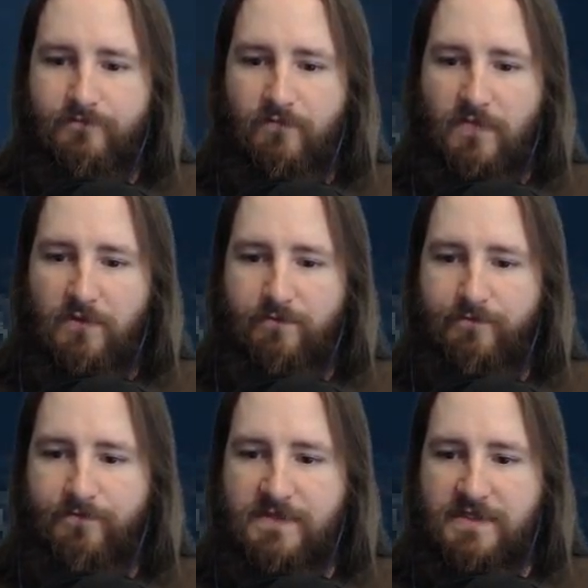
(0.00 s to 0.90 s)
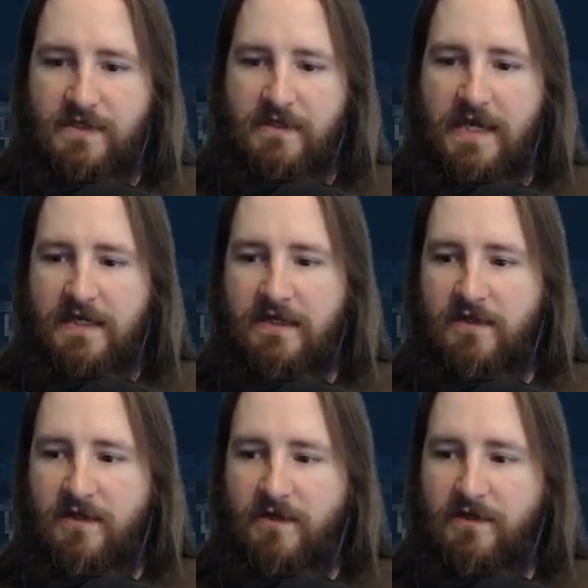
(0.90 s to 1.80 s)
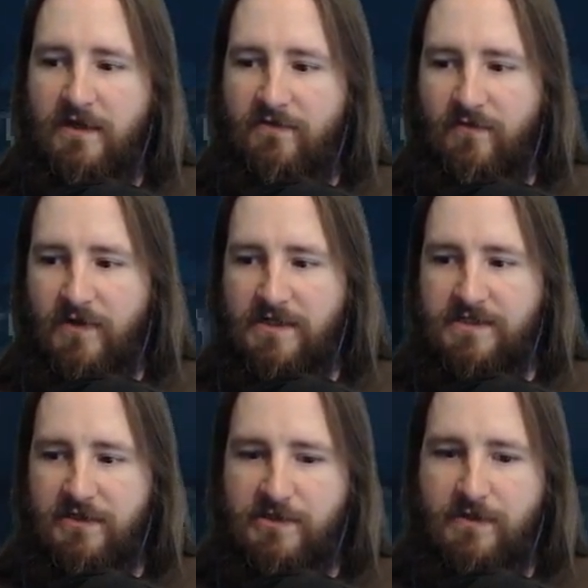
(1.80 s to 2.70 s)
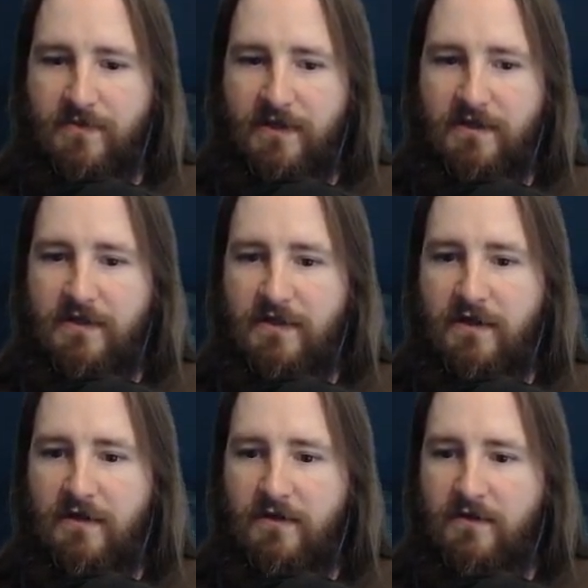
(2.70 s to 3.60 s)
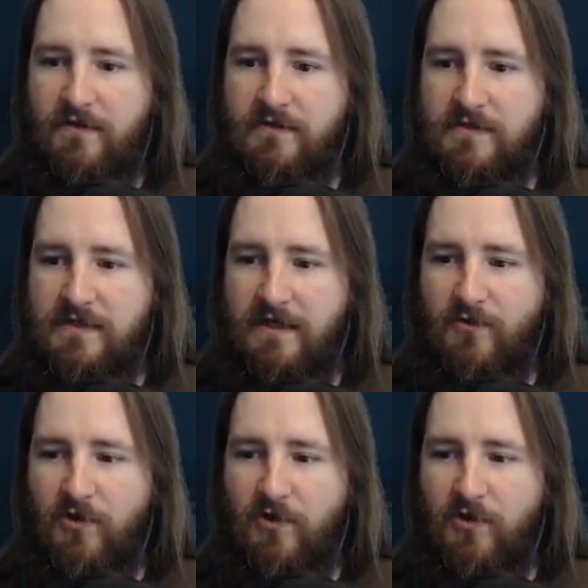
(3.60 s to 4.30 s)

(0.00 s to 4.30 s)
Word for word: Yep. See? Can't get hurt if I'm constantly jumping. It's kind of more